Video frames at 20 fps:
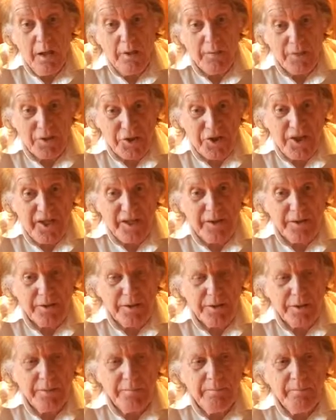of a
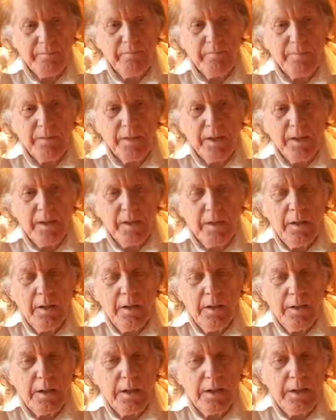second
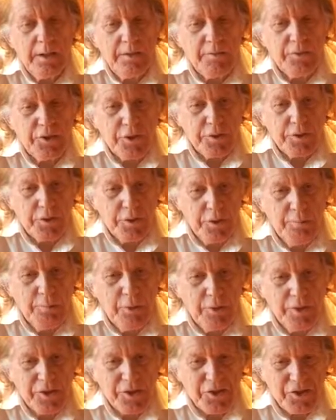leaves you
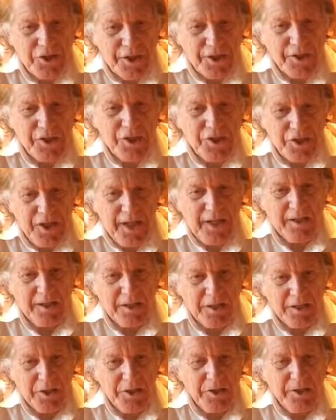2.6
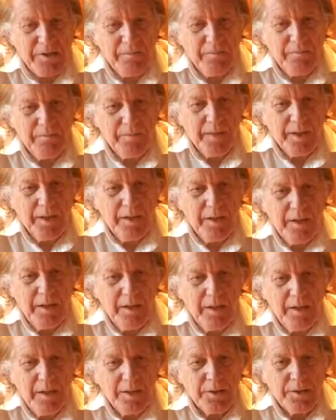seconds
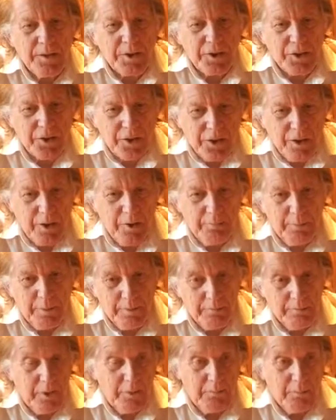to
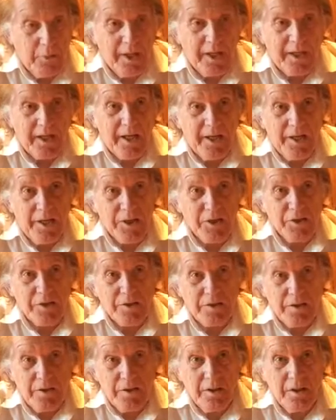stop, in my
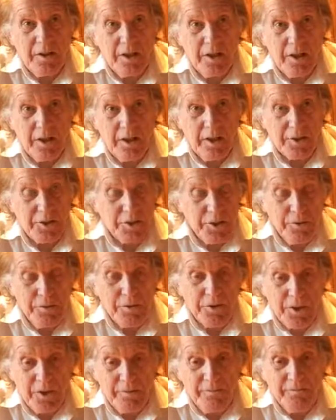case, a
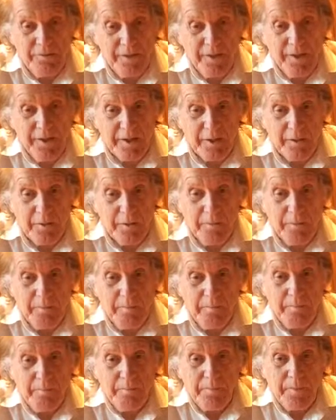2-ton vehicle
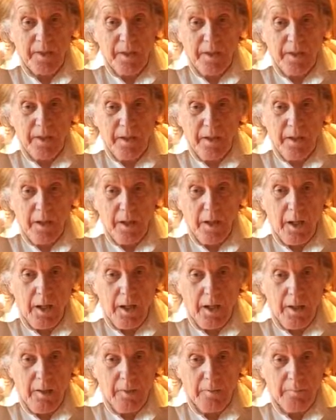
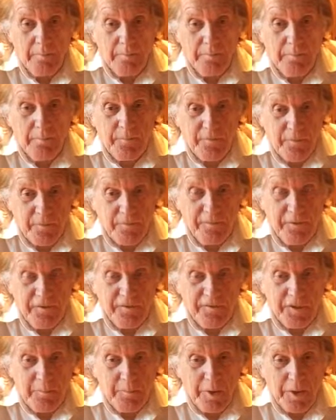from
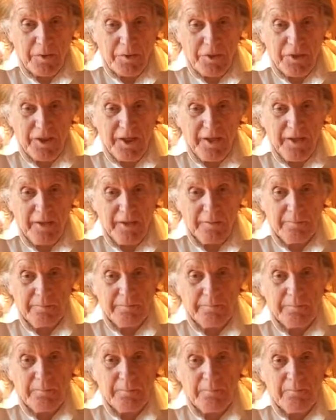50 miles an hour,
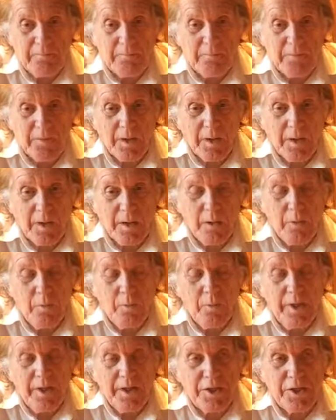
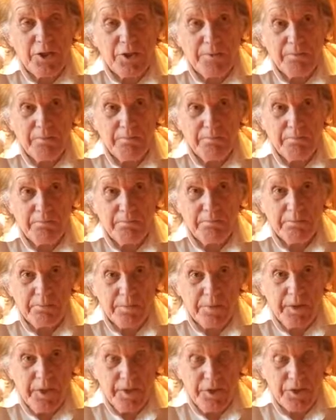which
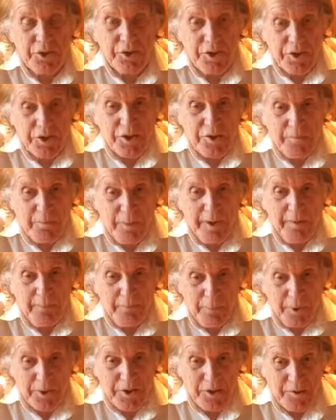is just
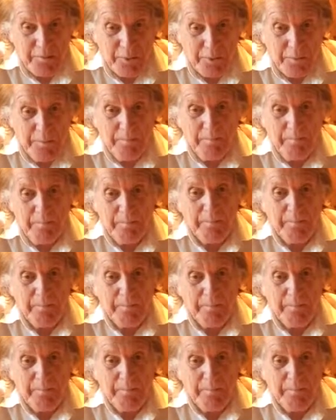about possible,